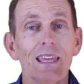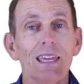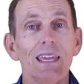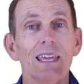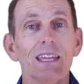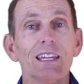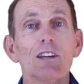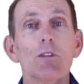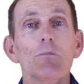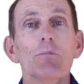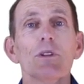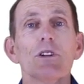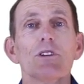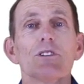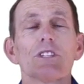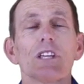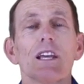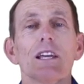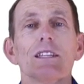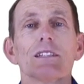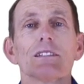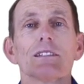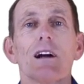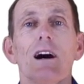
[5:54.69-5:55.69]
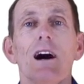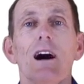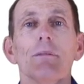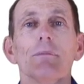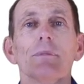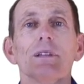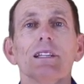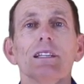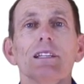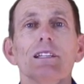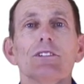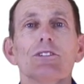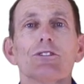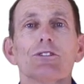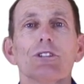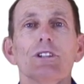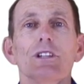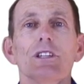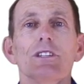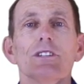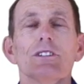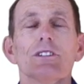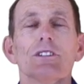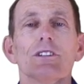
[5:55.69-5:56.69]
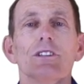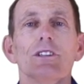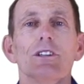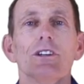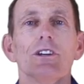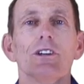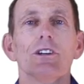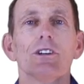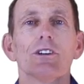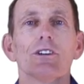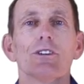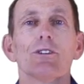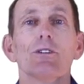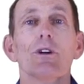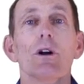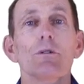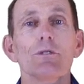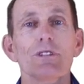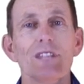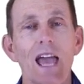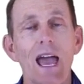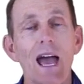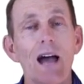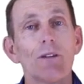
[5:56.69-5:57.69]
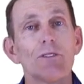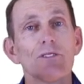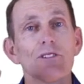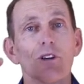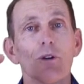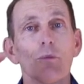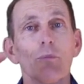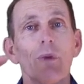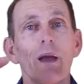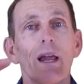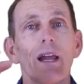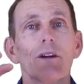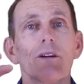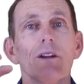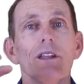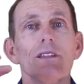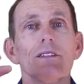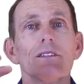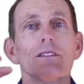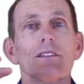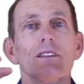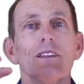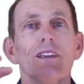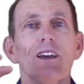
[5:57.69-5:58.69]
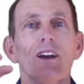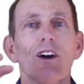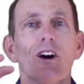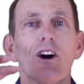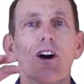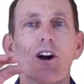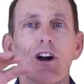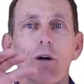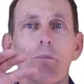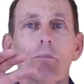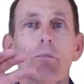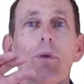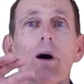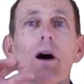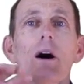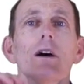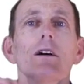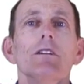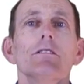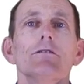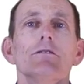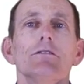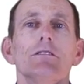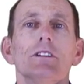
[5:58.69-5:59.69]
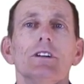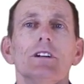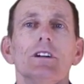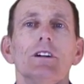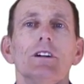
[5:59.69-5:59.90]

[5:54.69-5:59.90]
In computer science, commonly trees grow down, so parents are above